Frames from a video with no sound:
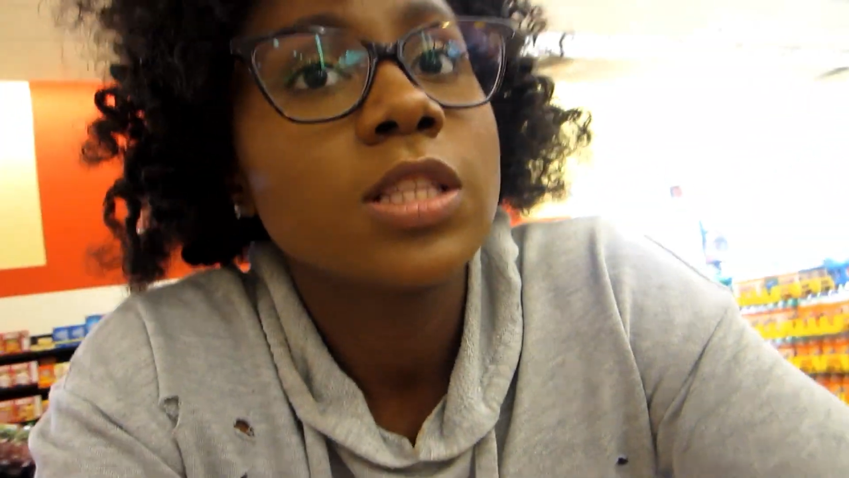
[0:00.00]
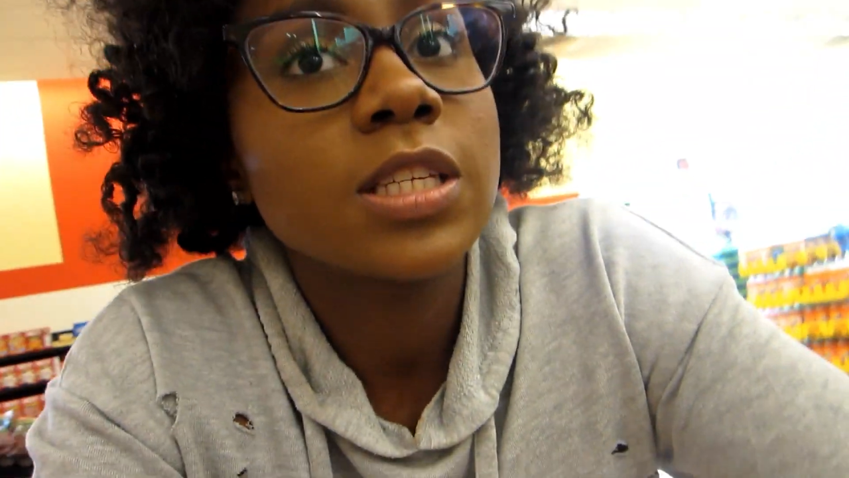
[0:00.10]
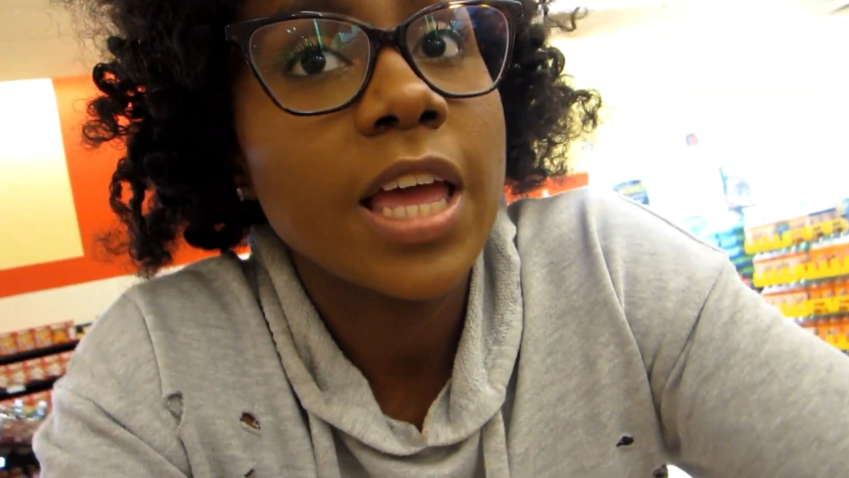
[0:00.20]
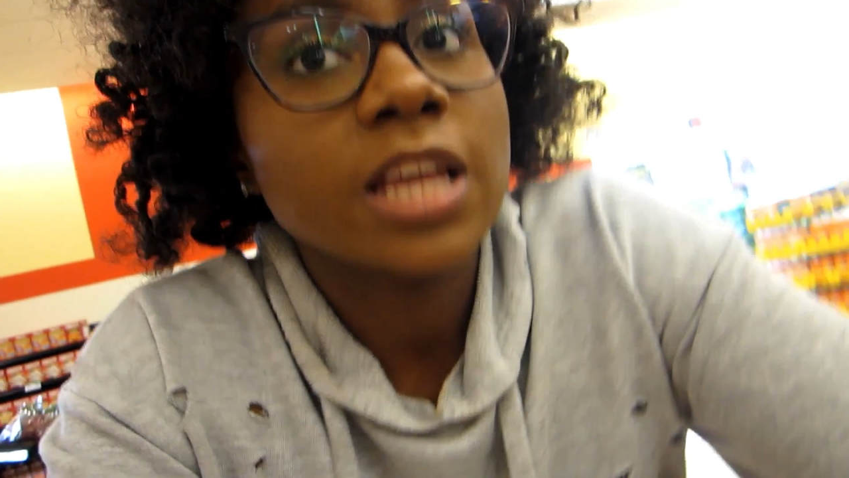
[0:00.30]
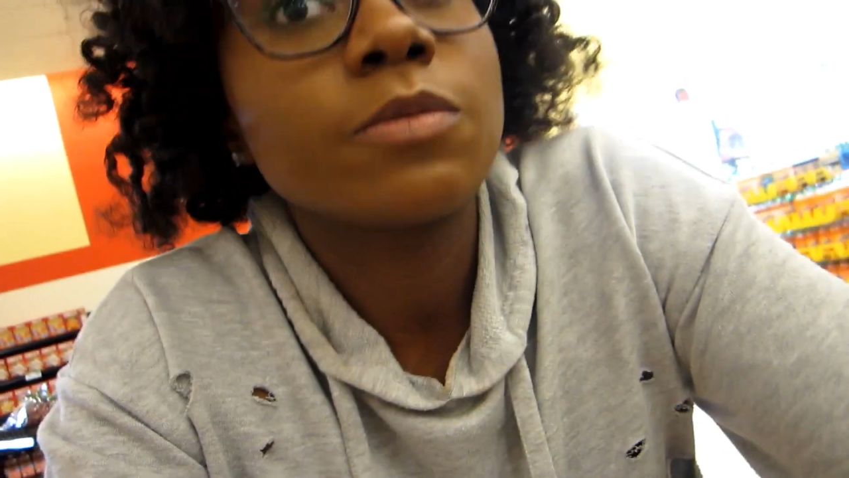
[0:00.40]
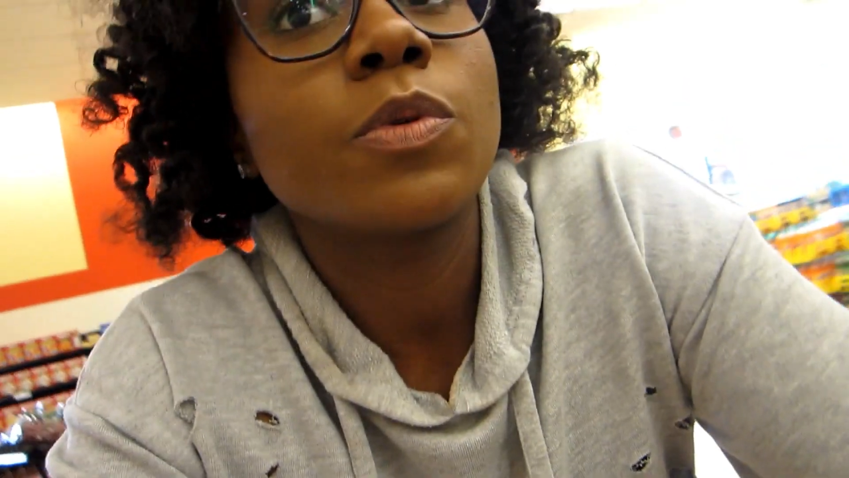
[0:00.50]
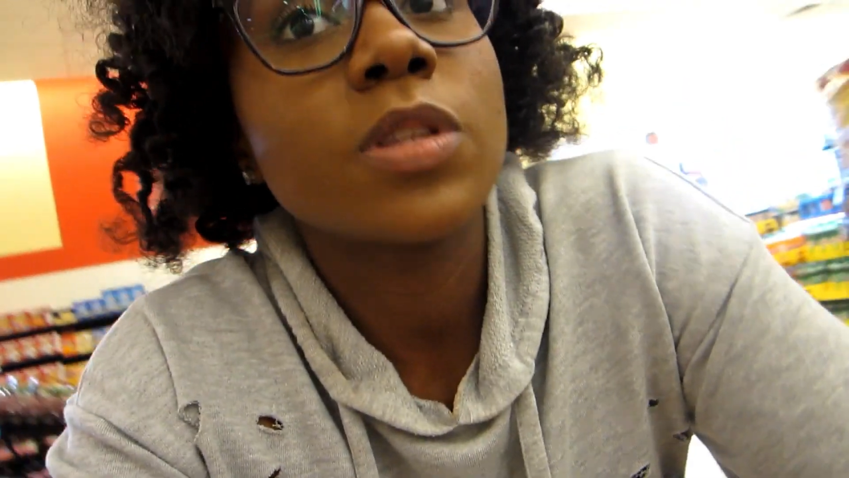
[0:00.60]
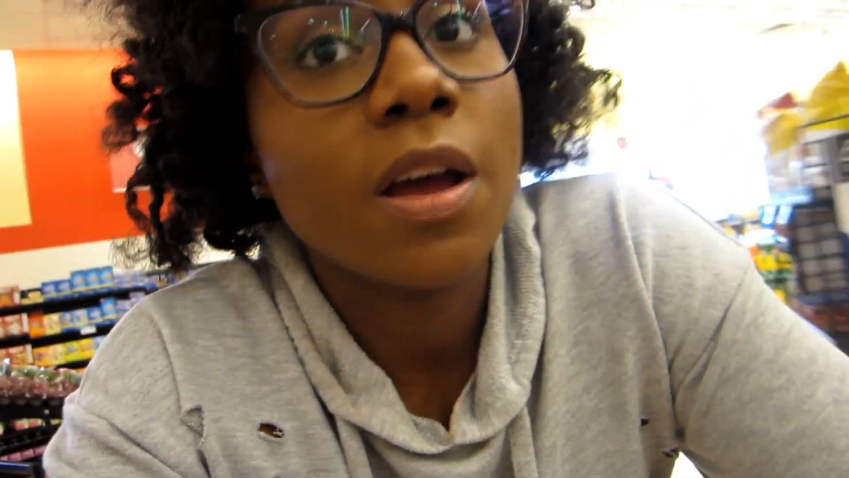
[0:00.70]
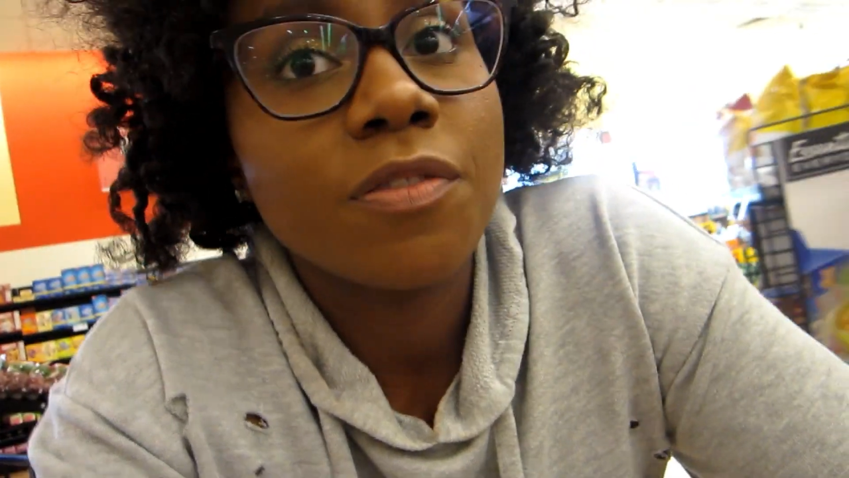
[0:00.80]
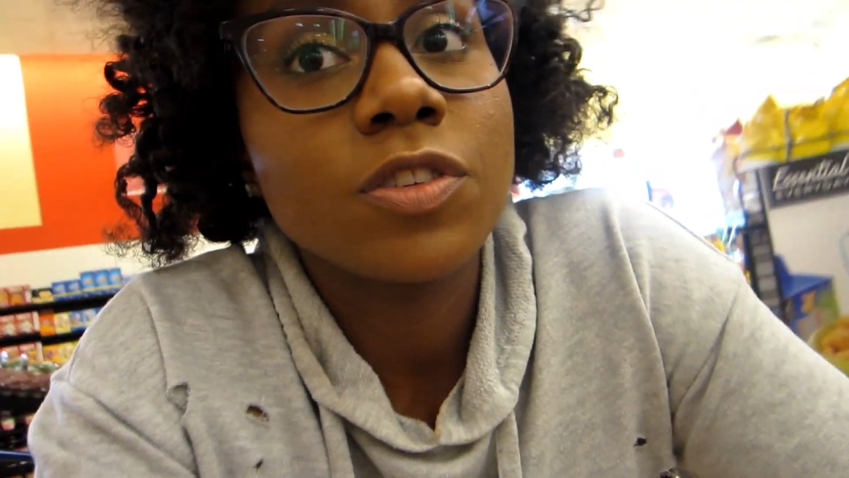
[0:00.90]
to ask me was
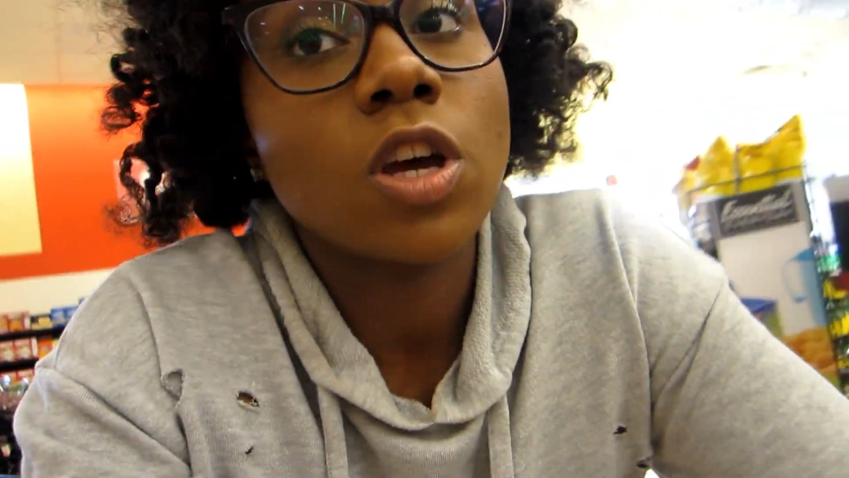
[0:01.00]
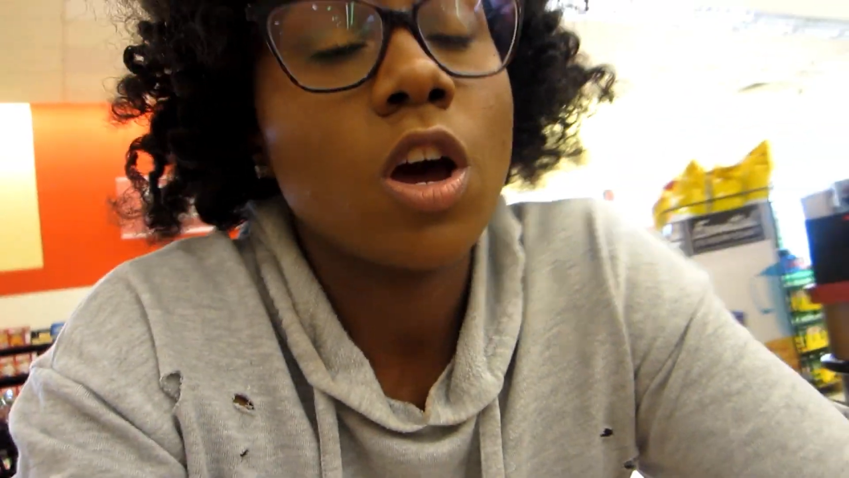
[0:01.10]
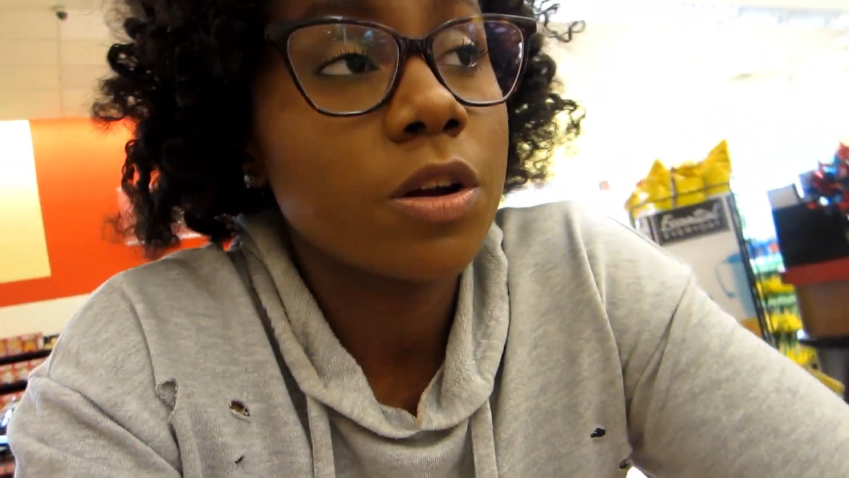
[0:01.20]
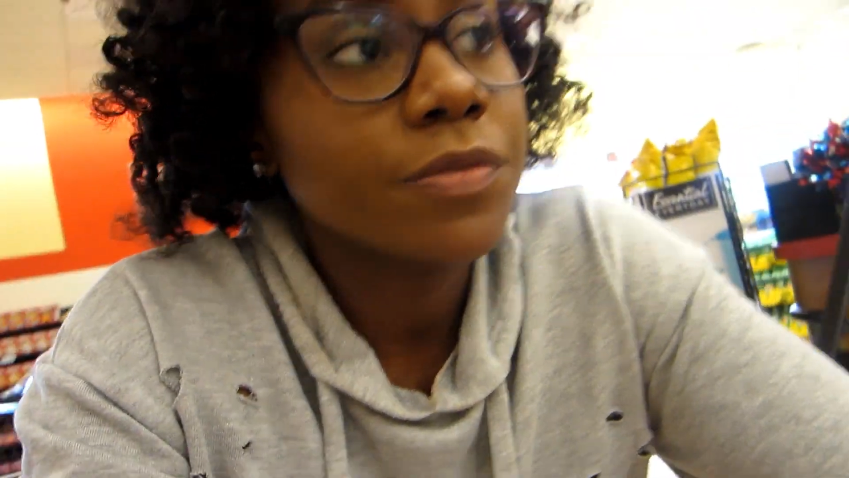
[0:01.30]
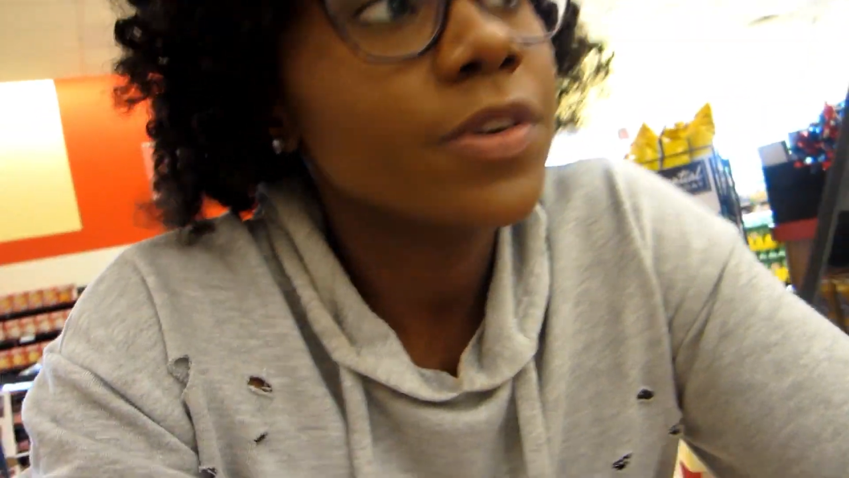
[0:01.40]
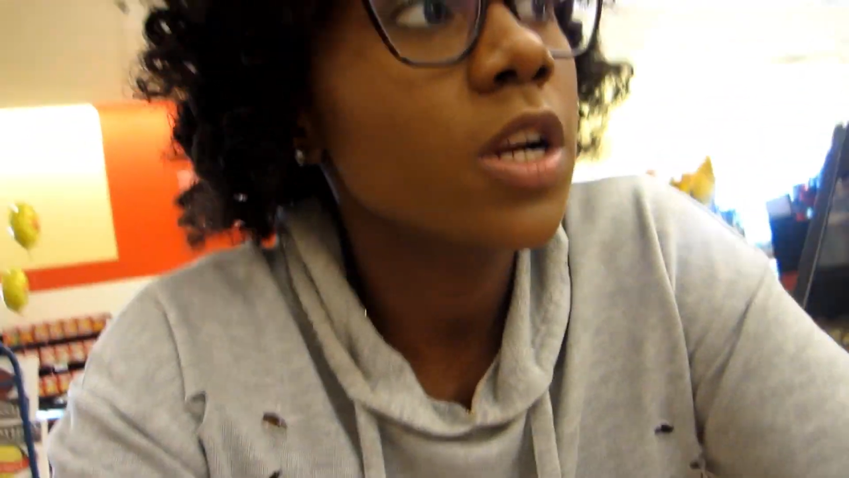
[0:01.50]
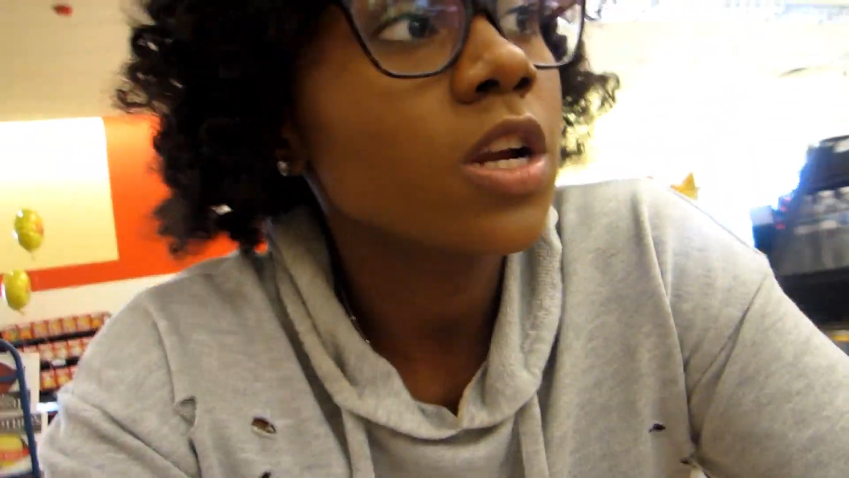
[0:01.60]
I a photographer.